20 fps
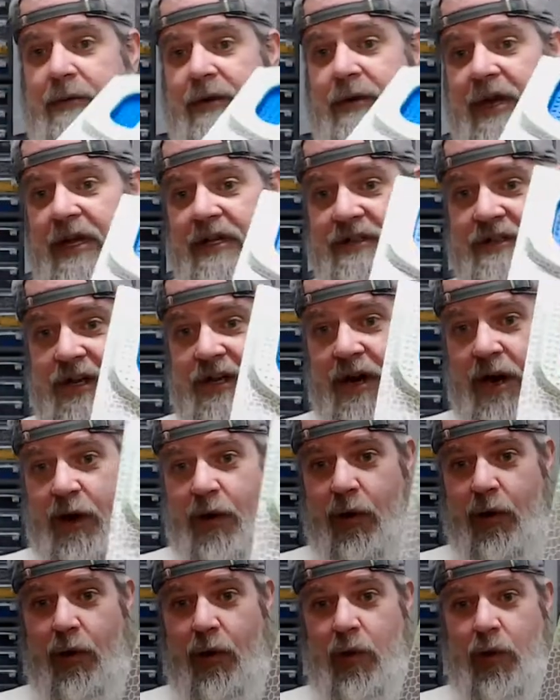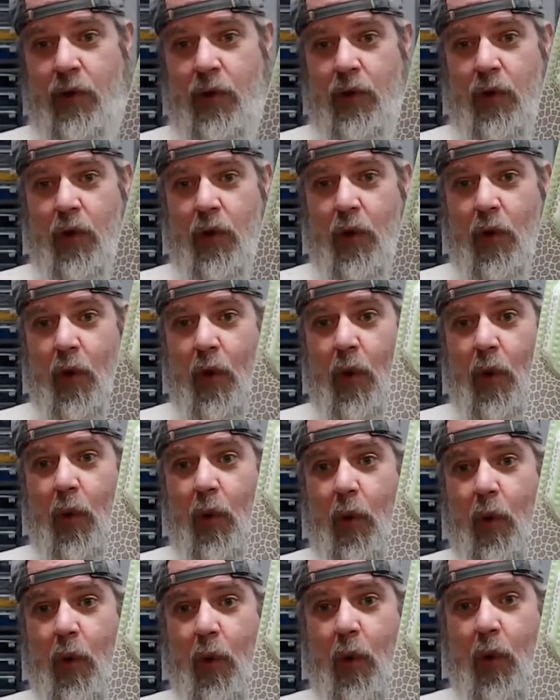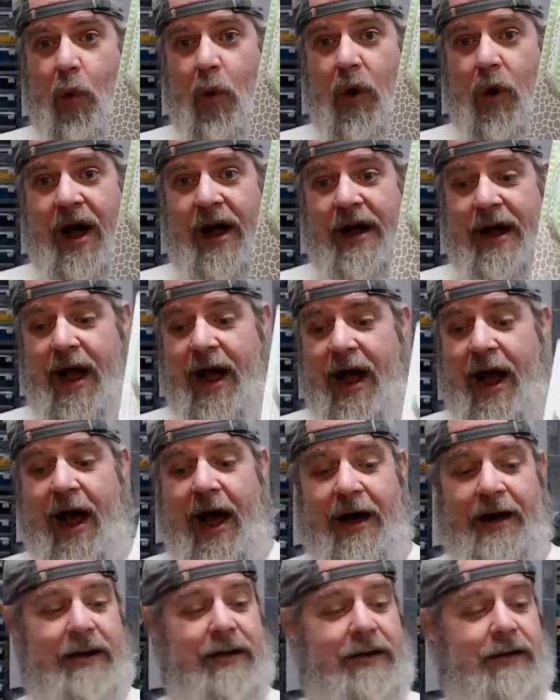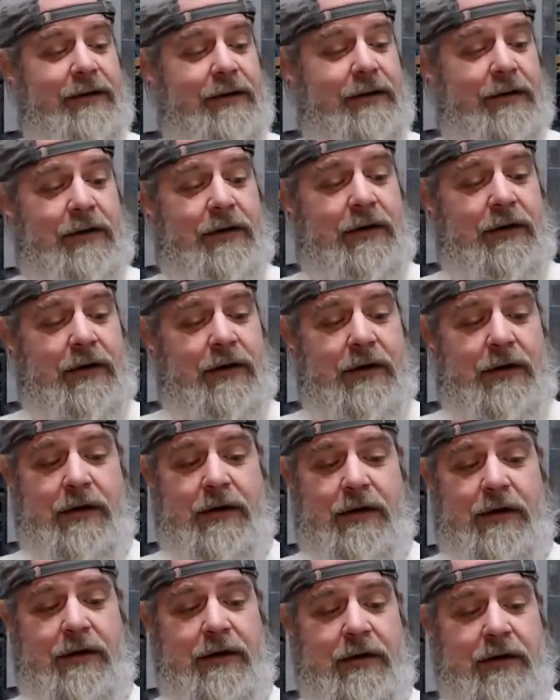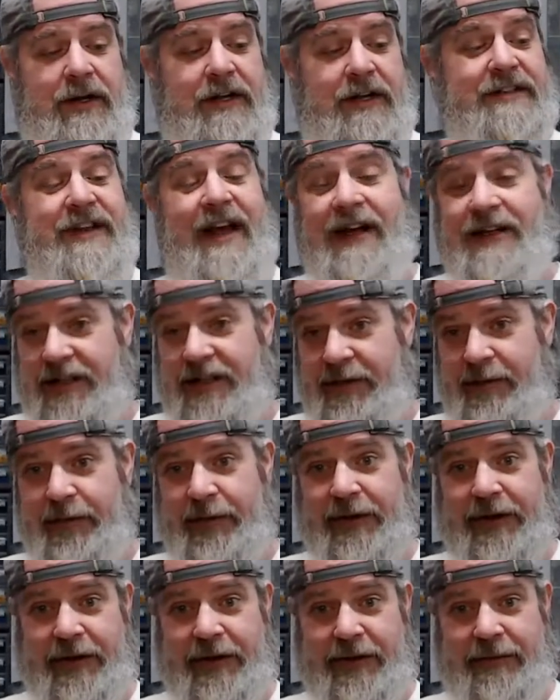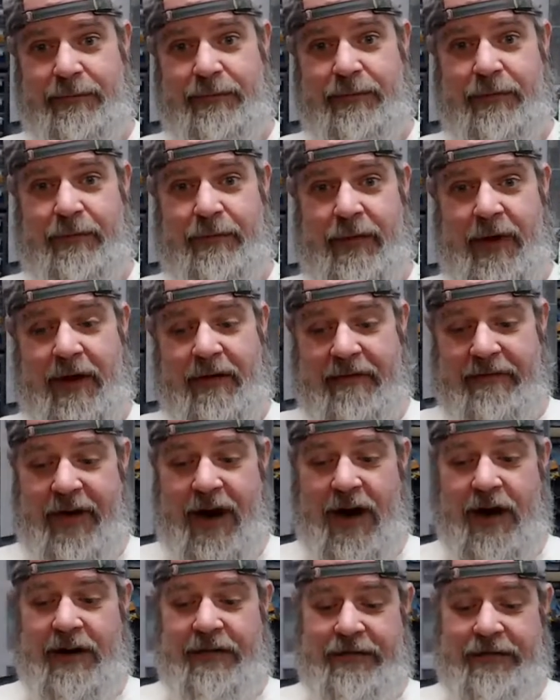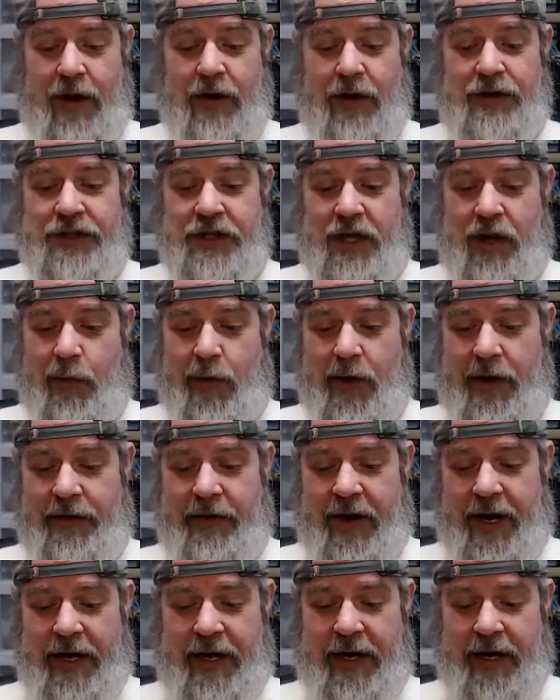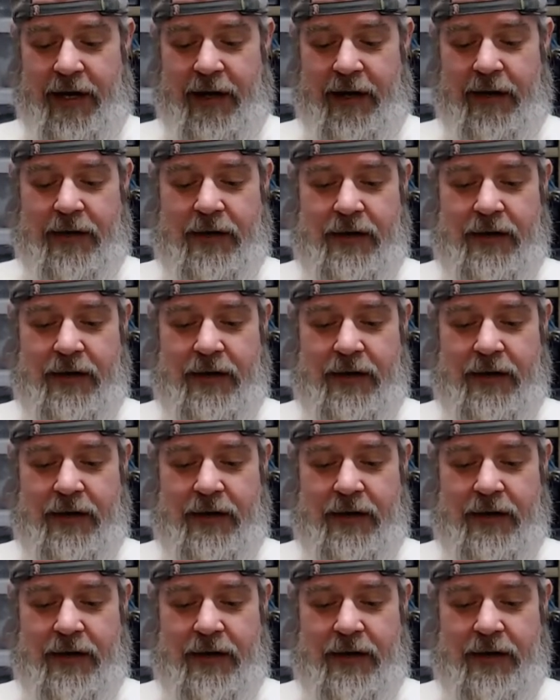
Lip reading: Because, why not? This is actually a really very functional one right here.